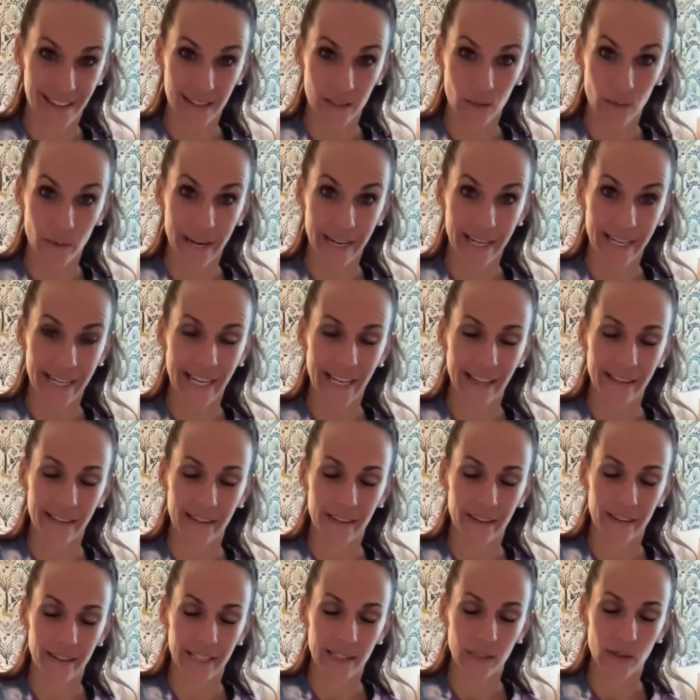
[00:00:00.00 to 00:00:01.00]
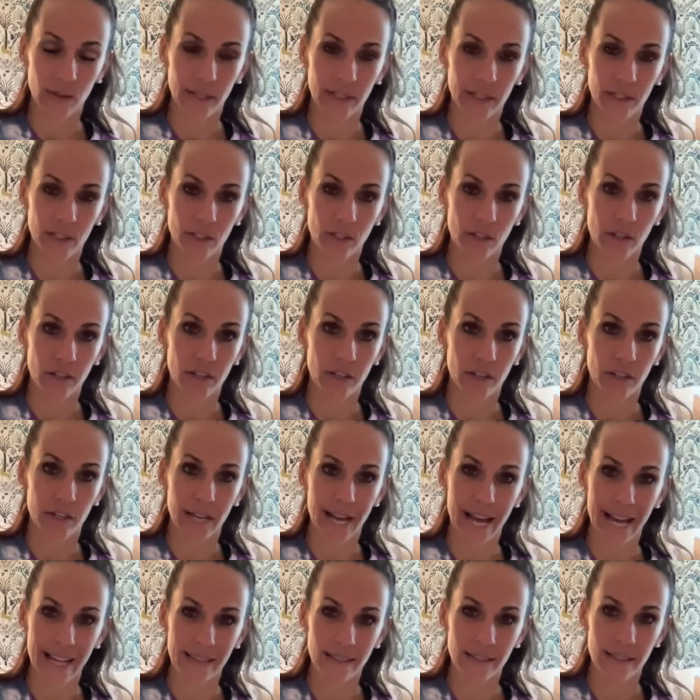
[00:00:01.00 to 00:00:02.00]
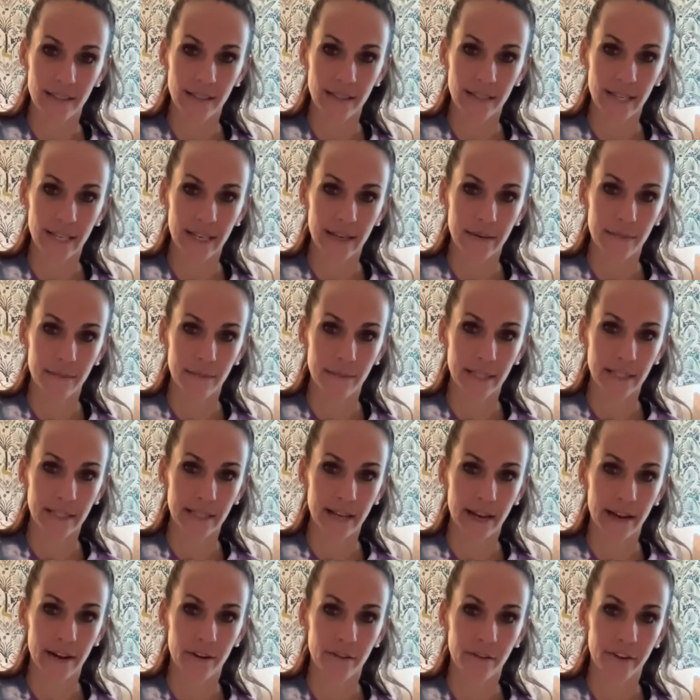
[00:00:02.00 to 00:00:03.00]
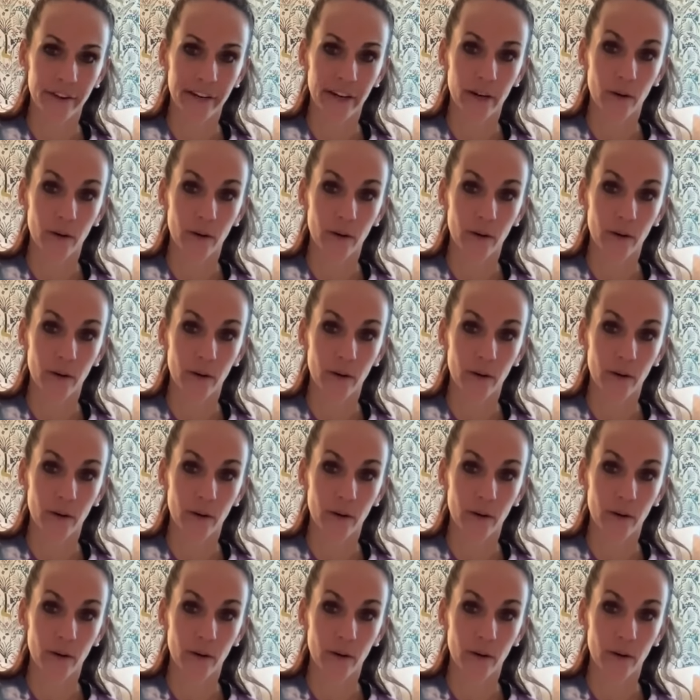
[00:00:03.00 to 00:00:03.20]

his way to get there. That's what I just heard. Hence him, this guy over